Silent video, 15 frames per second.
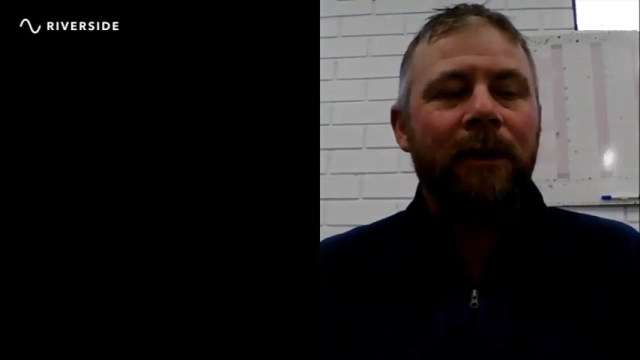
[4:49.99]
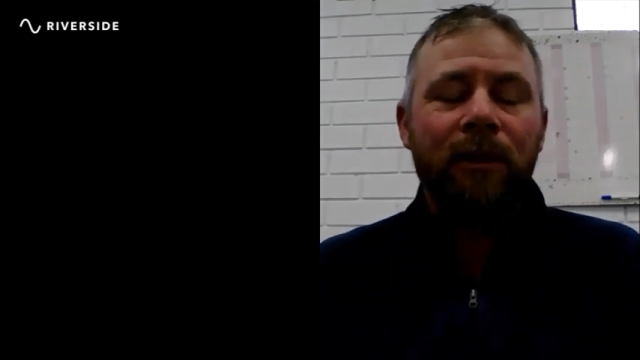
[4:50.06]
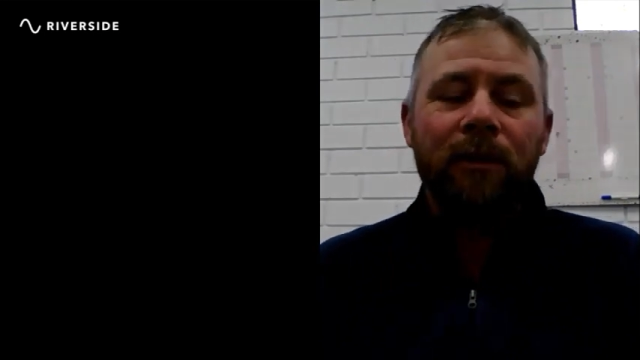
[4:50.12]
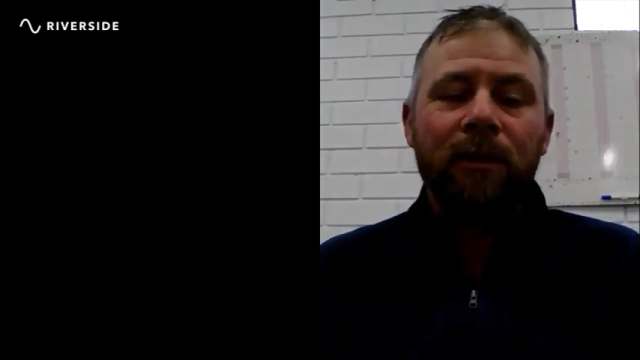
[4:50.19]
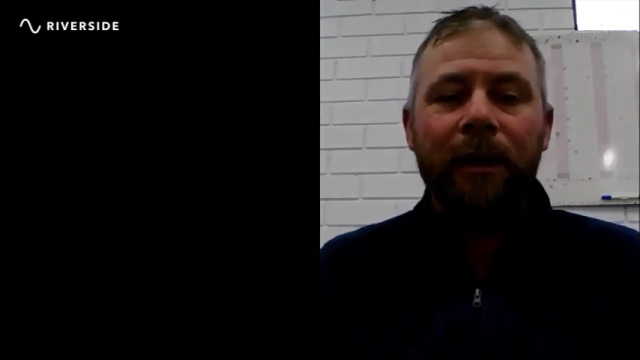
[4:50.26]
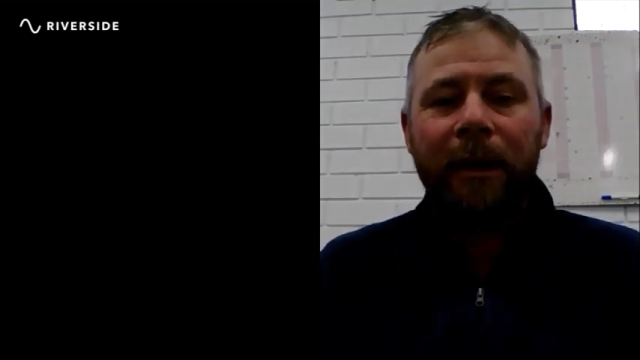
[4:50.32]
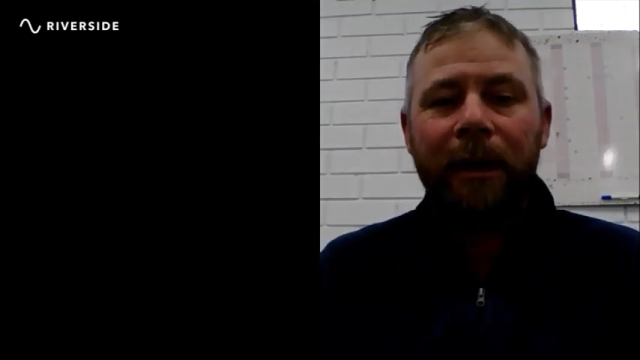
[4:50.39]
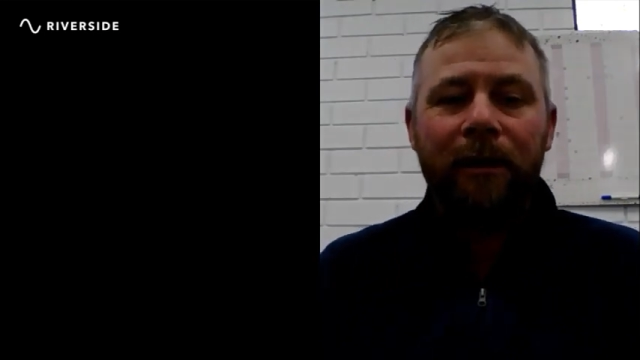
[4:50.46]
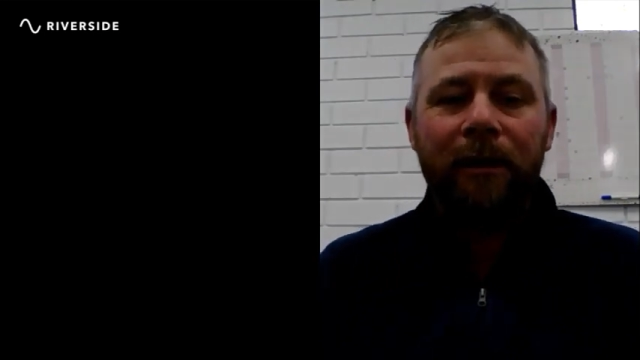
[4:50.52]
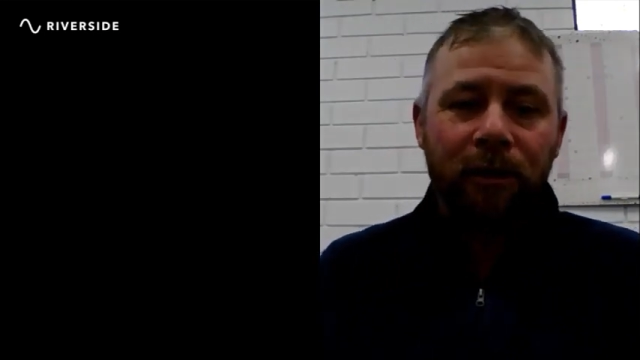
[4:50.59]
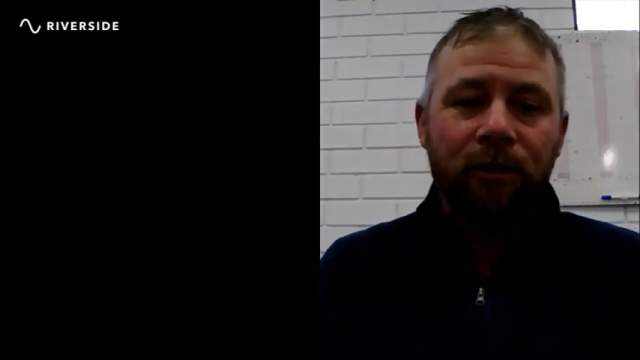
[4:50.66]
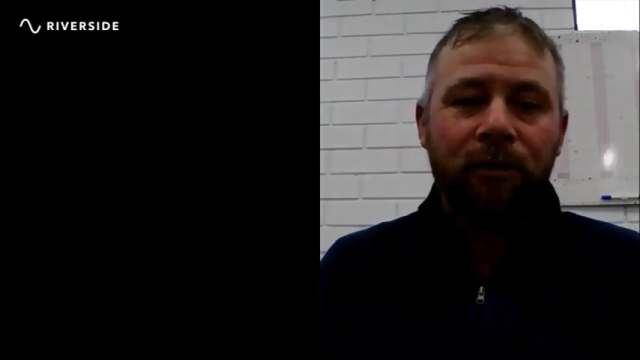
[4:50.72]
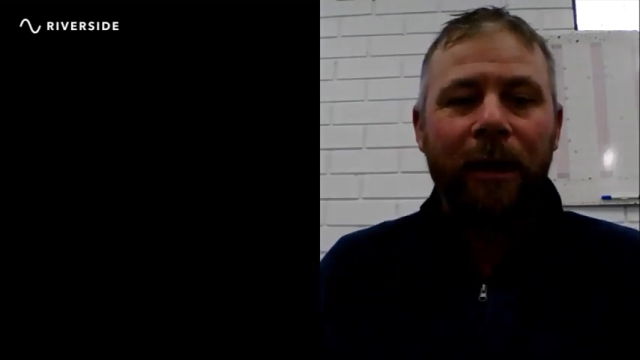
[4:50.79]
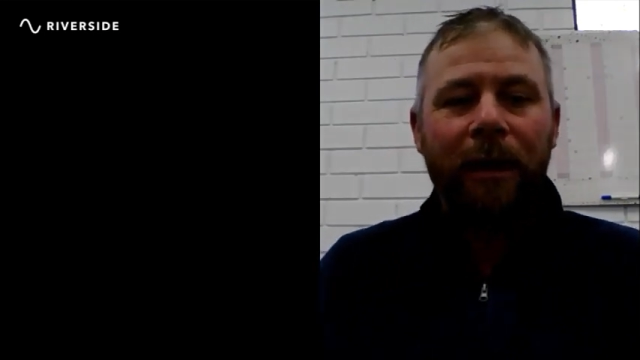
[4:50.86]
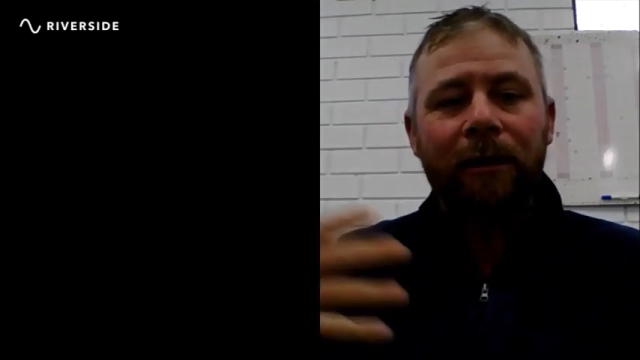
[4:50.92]
should I
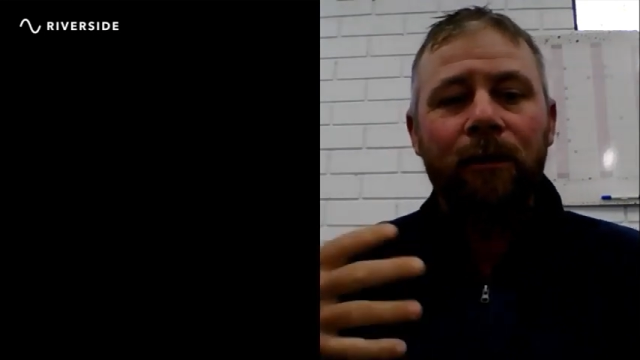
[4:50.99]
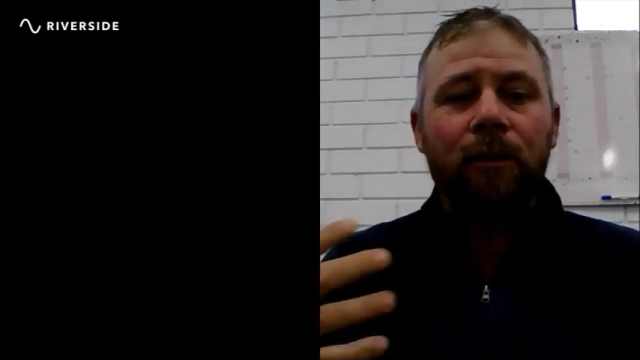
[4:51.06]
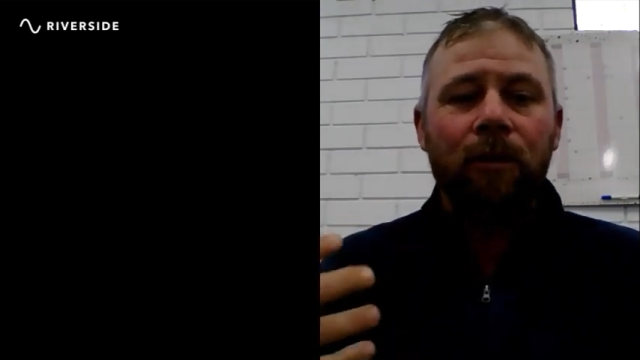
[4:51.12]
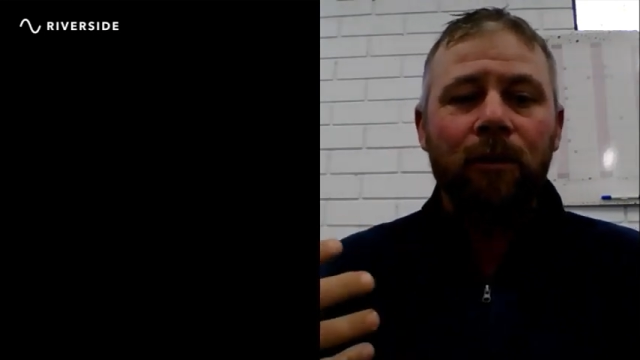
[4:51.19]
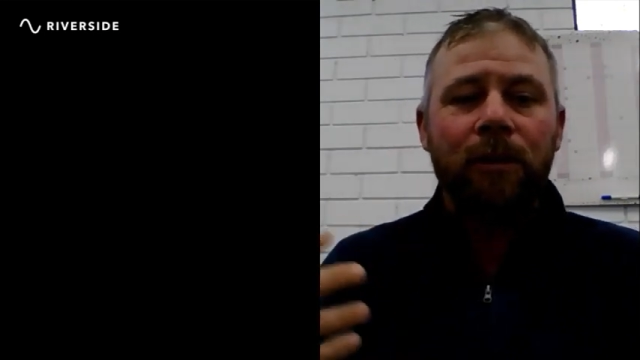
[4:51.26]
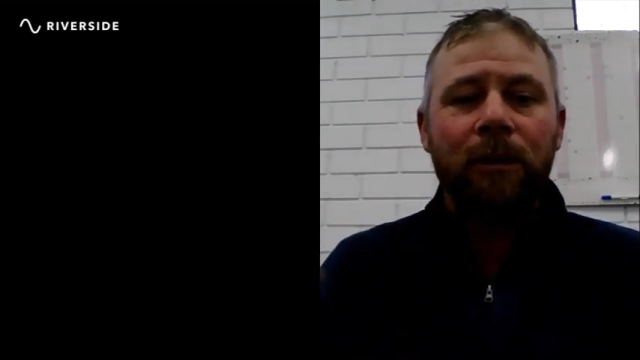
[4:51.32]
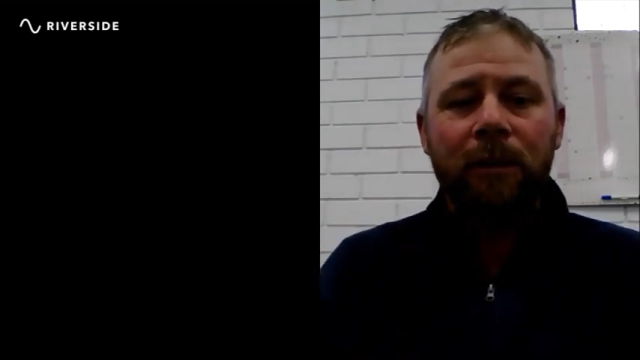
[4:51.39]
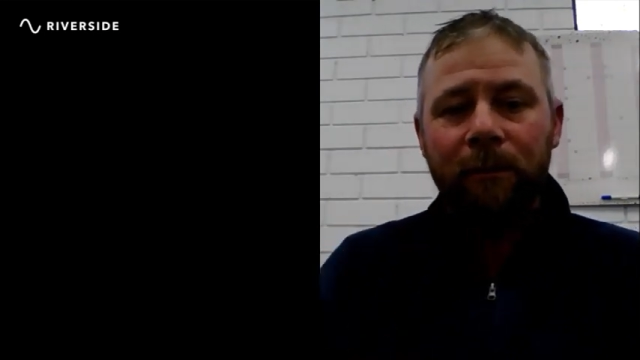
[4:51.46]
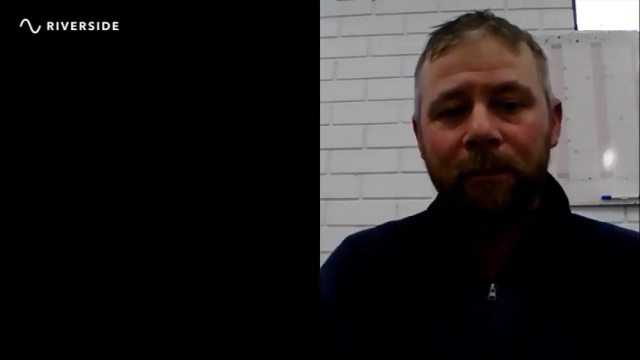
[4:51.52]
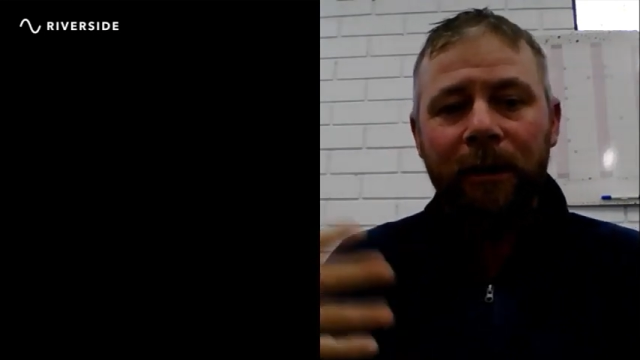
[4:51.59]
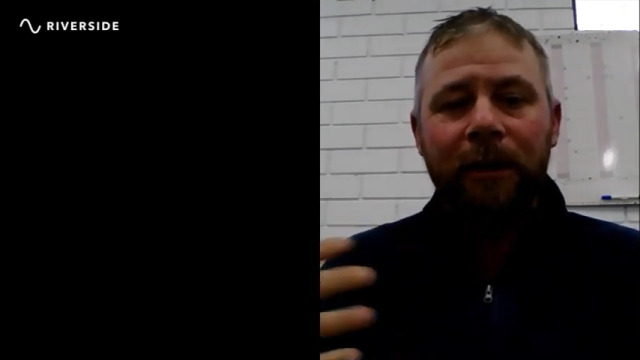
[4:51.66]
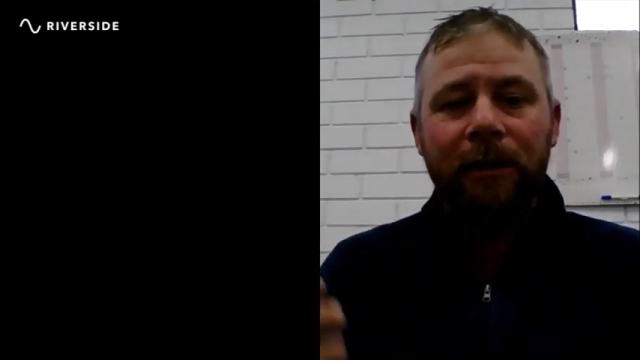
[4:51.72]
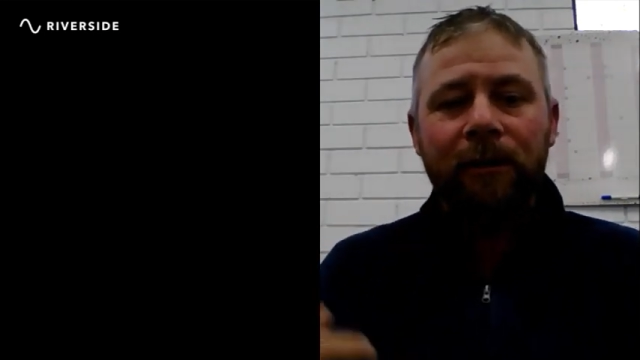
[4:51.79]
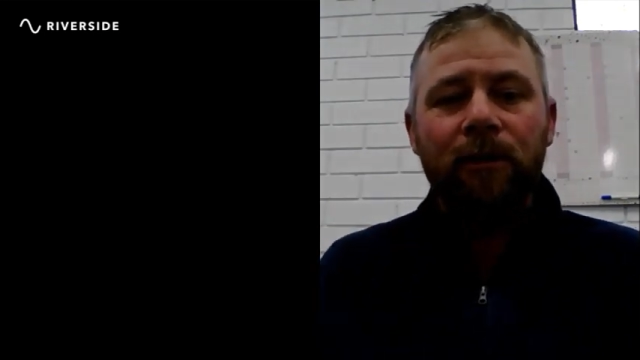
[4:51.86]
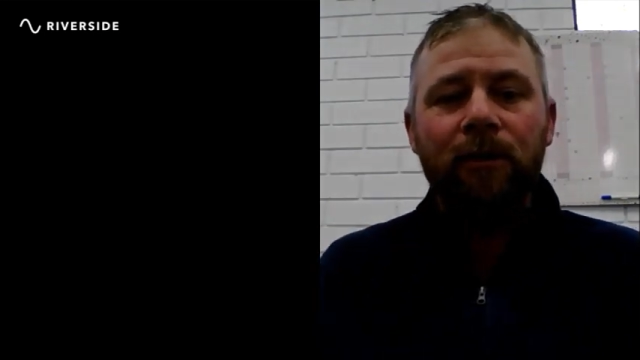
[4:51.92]
distract the horse and bring
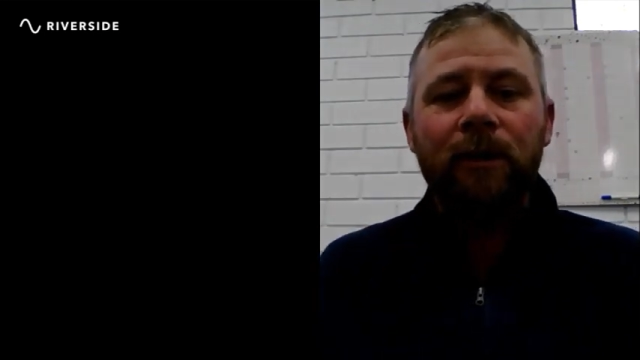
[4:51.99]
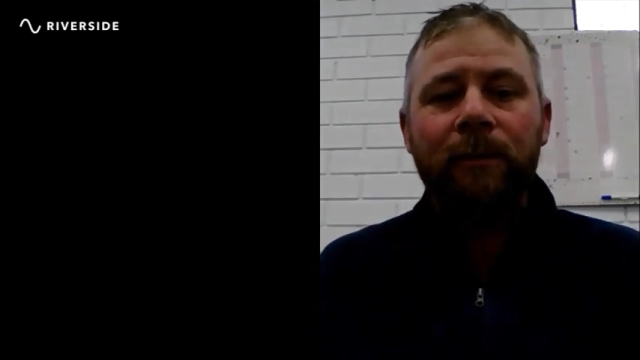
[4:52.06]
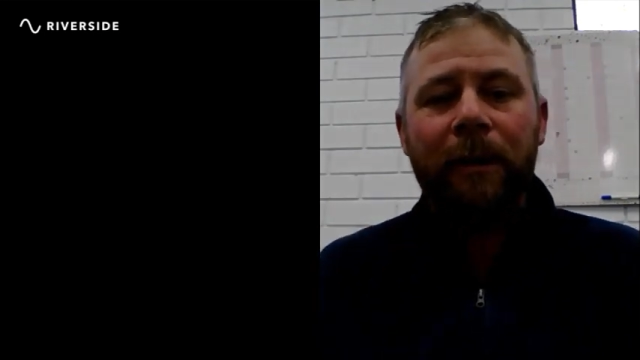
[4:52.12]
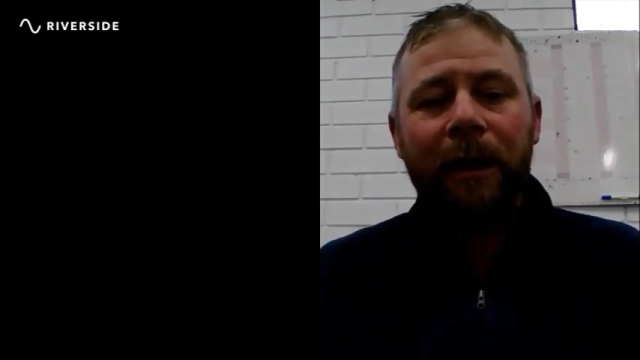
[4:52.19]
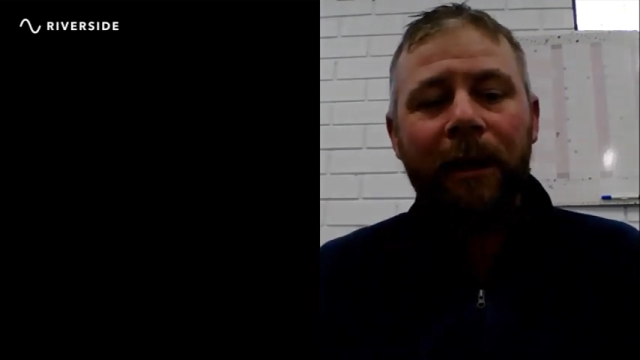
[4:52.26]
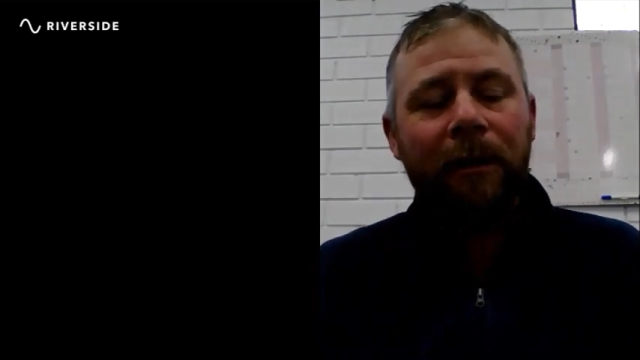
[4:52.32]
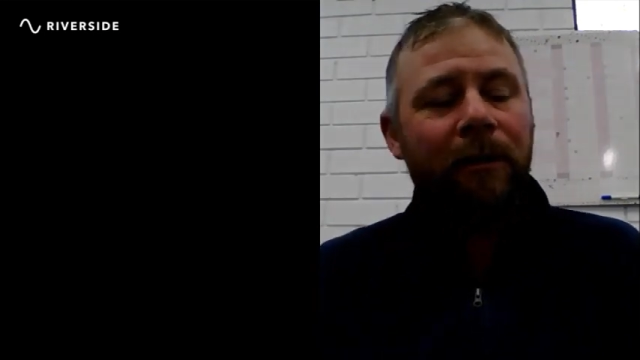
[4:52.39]
his thoughts back?